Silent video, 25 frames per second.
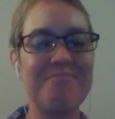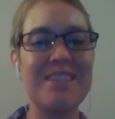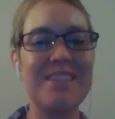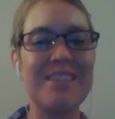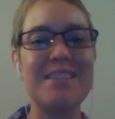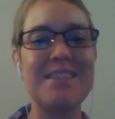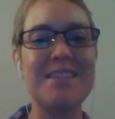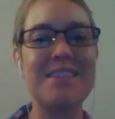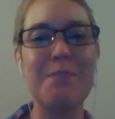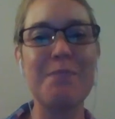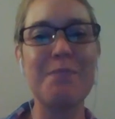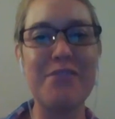
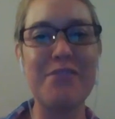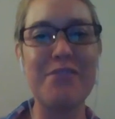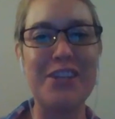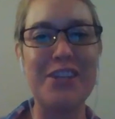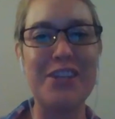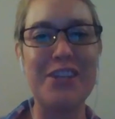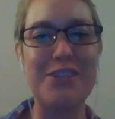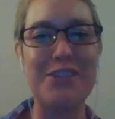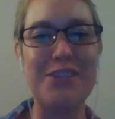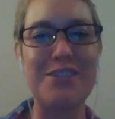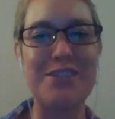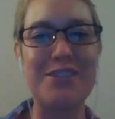Some of the
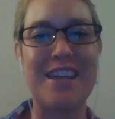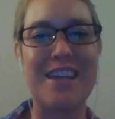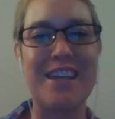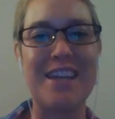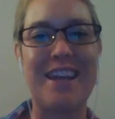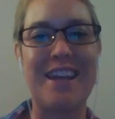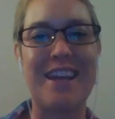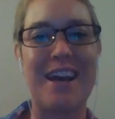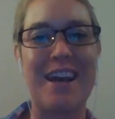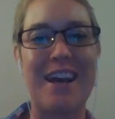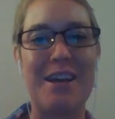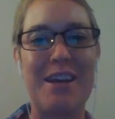videos
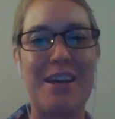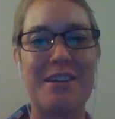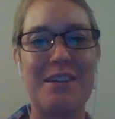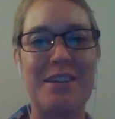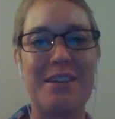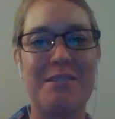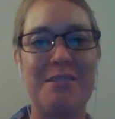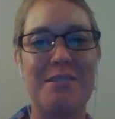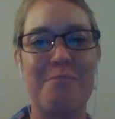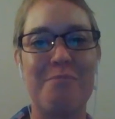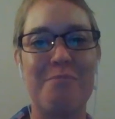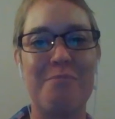that I
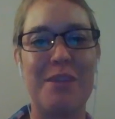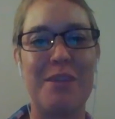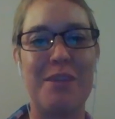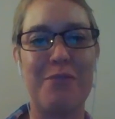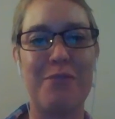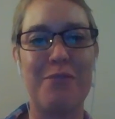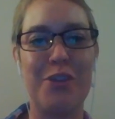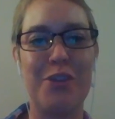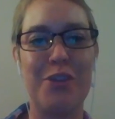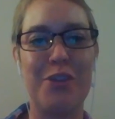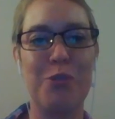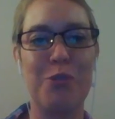make
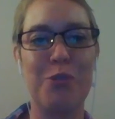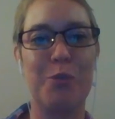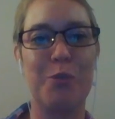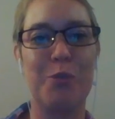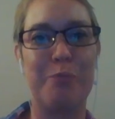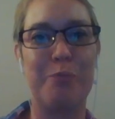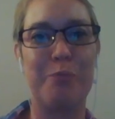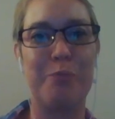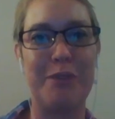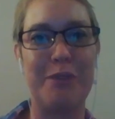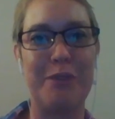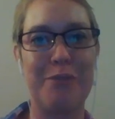for you will
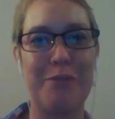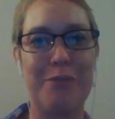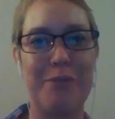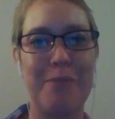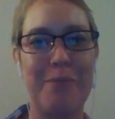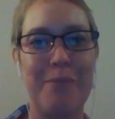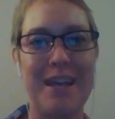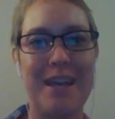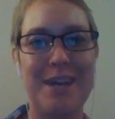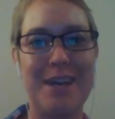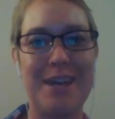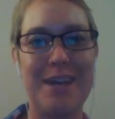be from
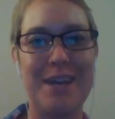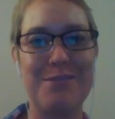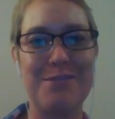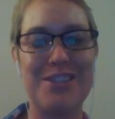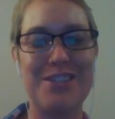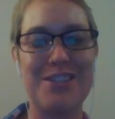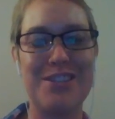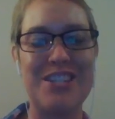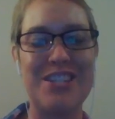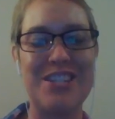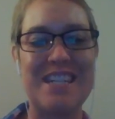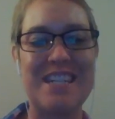my
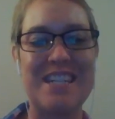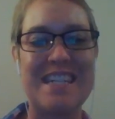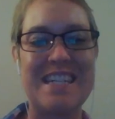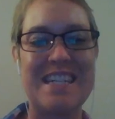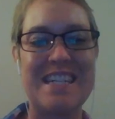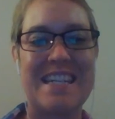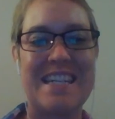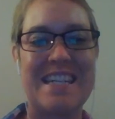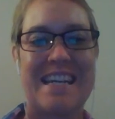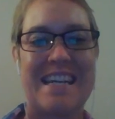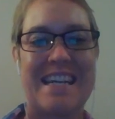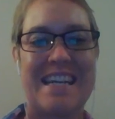couch.
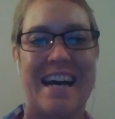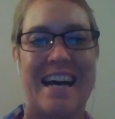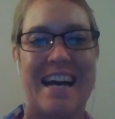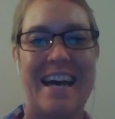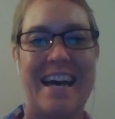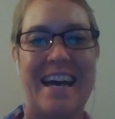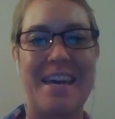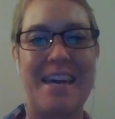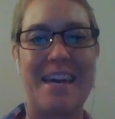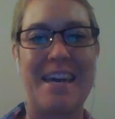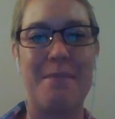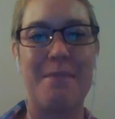
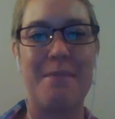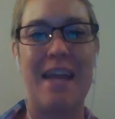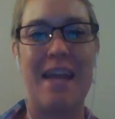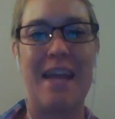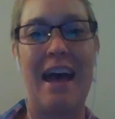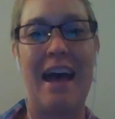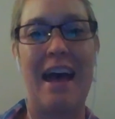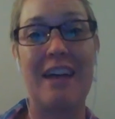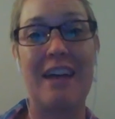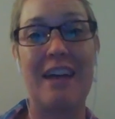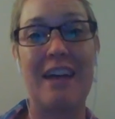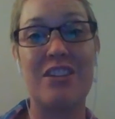I am an
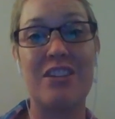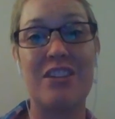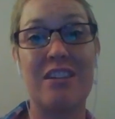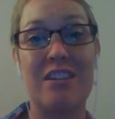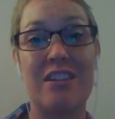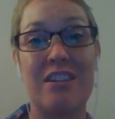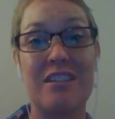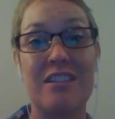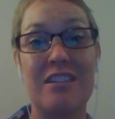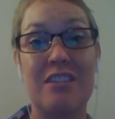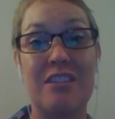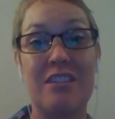
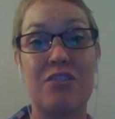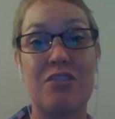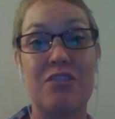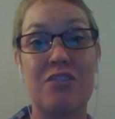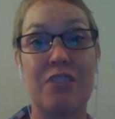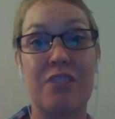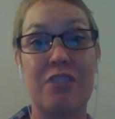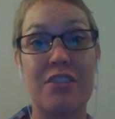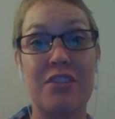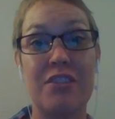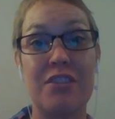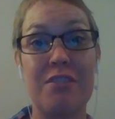adjunct
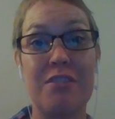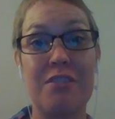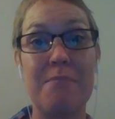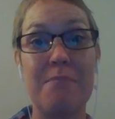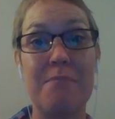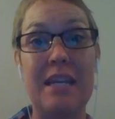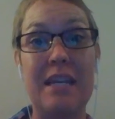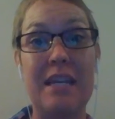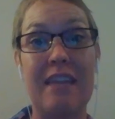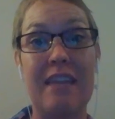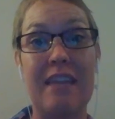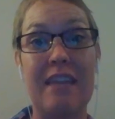instructor,
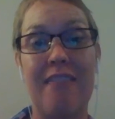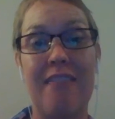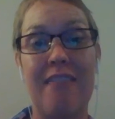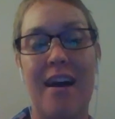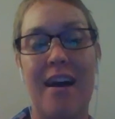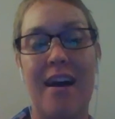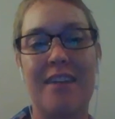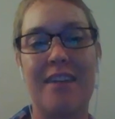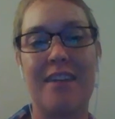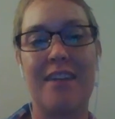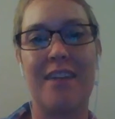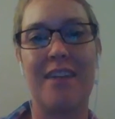meaning
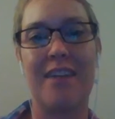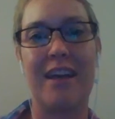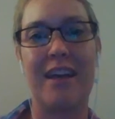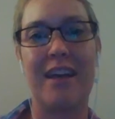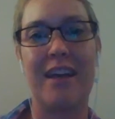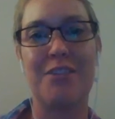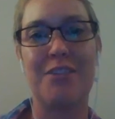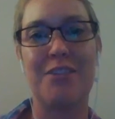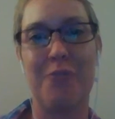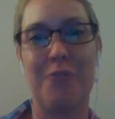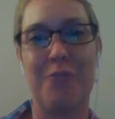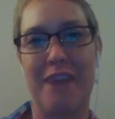that I
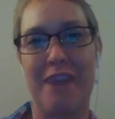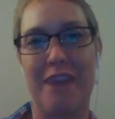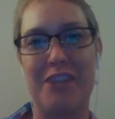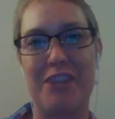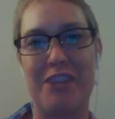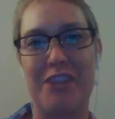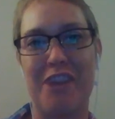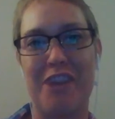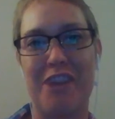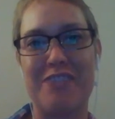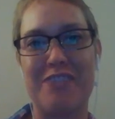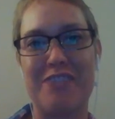don't have an
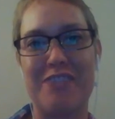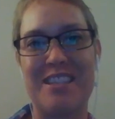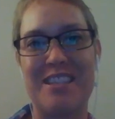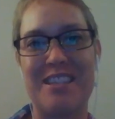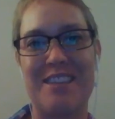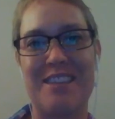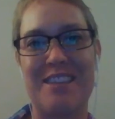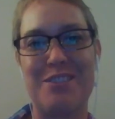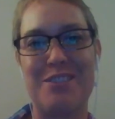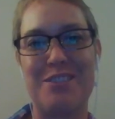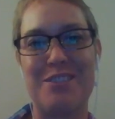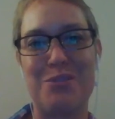office
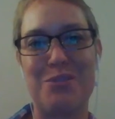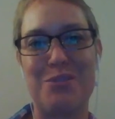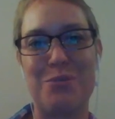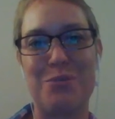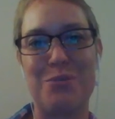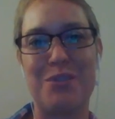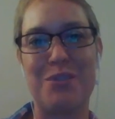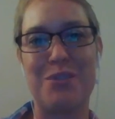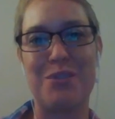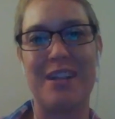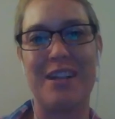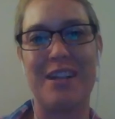at the
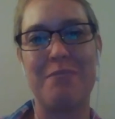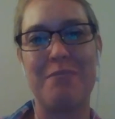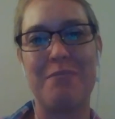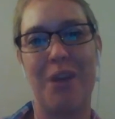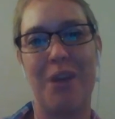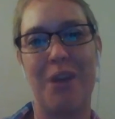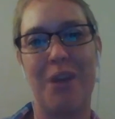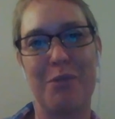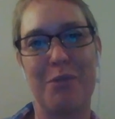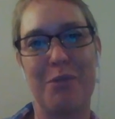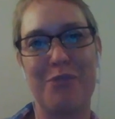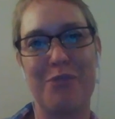school. I'm
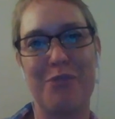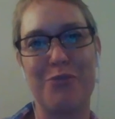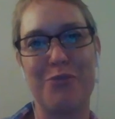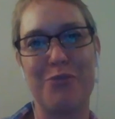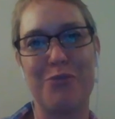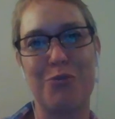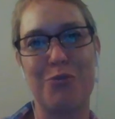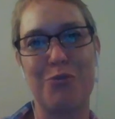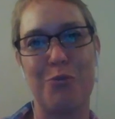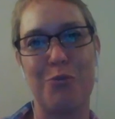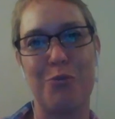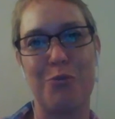not with the
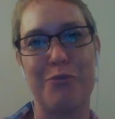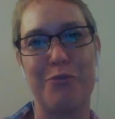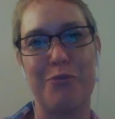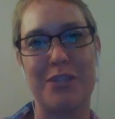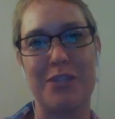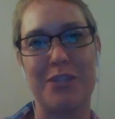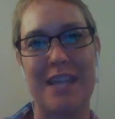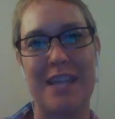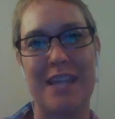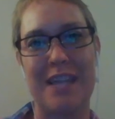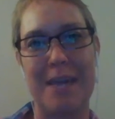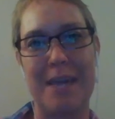school
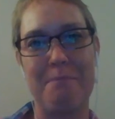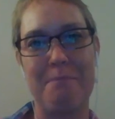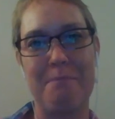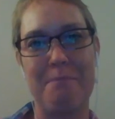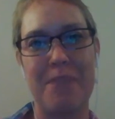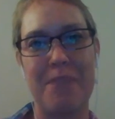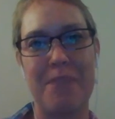full-time.